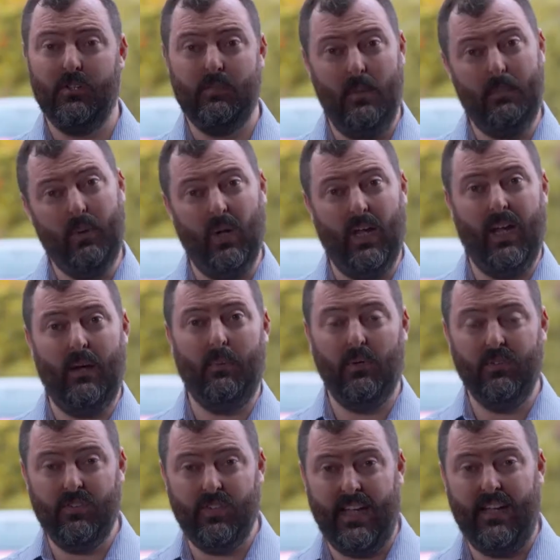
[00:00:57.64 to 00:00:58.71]
to be pulling up
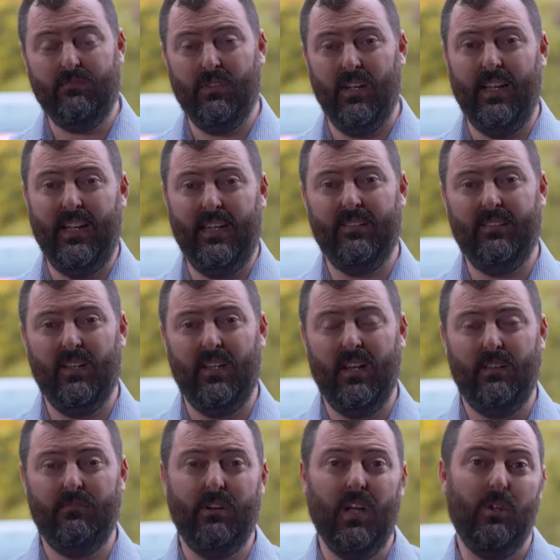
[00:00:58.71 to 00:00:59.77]
onto that right hand side
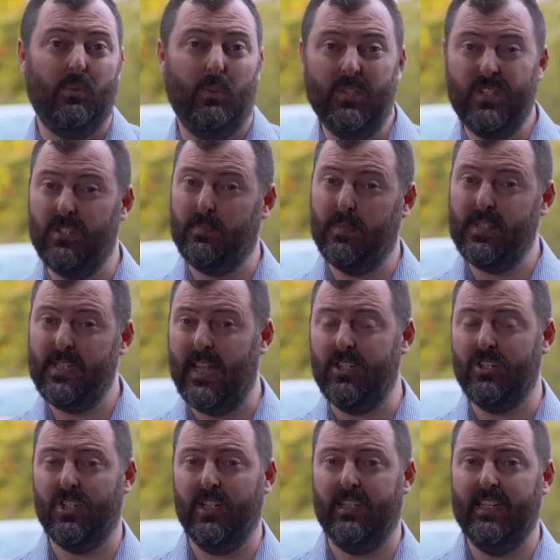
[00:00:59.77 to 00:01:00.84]
of the road, which is
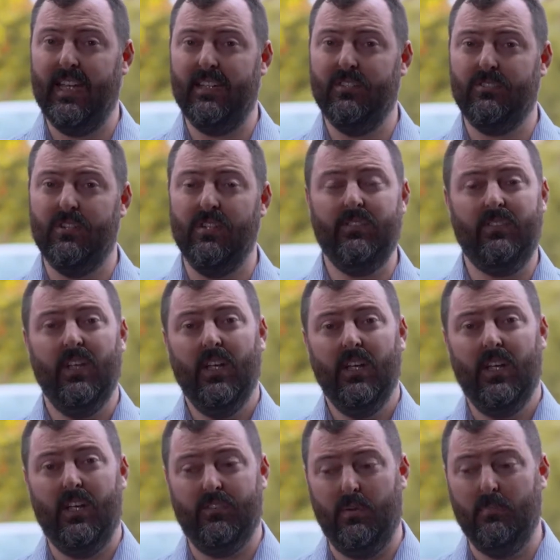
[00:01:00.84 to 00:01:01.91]
potentially dangerous
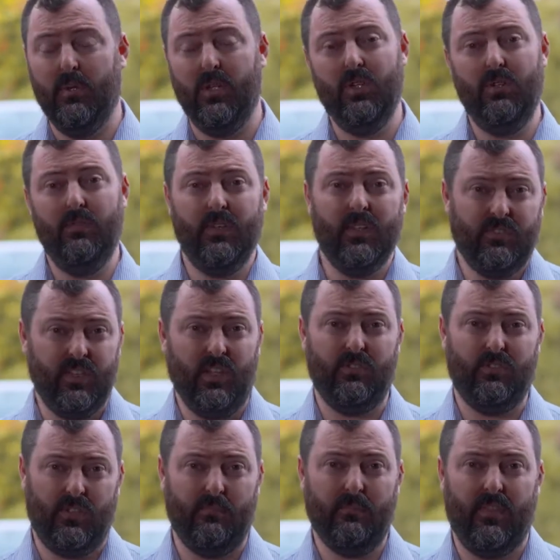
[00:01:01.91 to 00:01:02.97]
as a manoeuvre, so
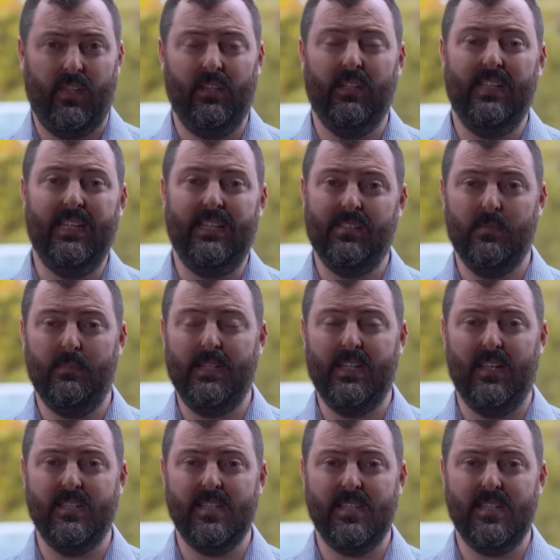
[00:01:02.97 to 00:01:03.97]
something that needs to be done